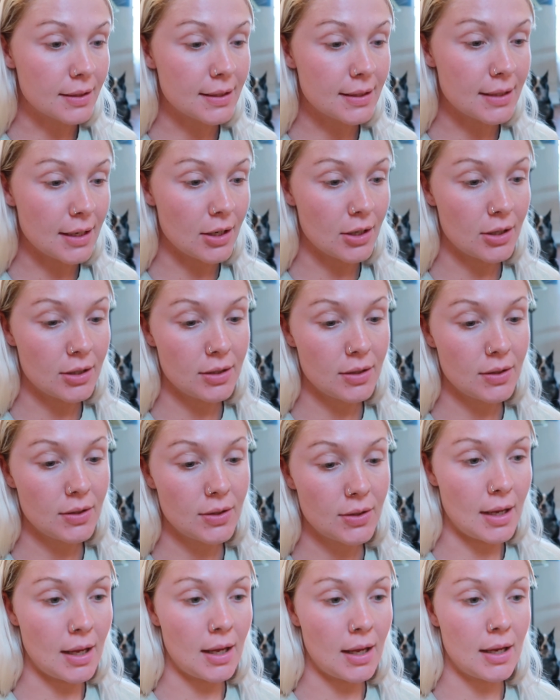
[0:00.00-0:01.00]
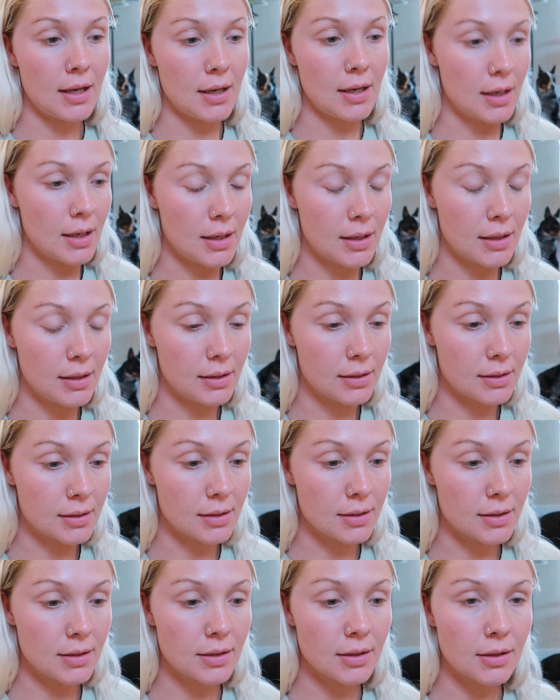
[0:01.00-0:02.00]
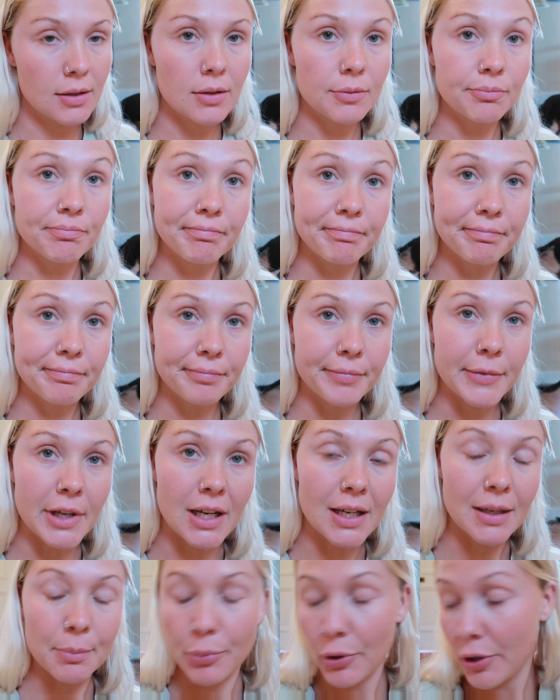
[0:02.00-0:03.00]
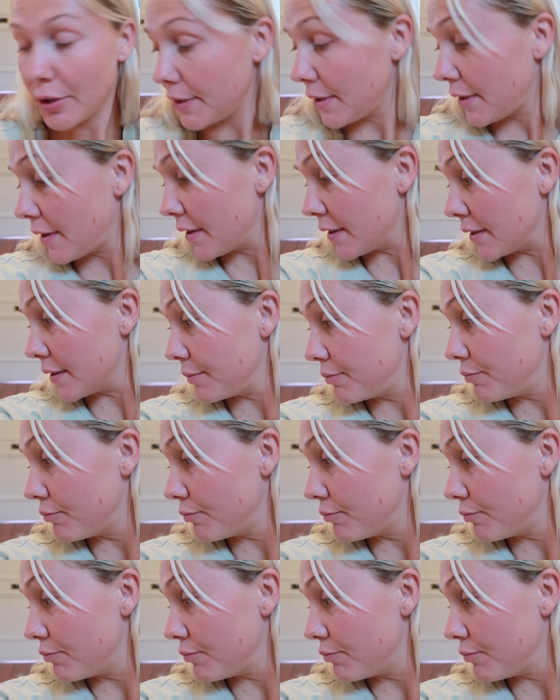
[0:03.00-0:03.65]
stairs and gonna put the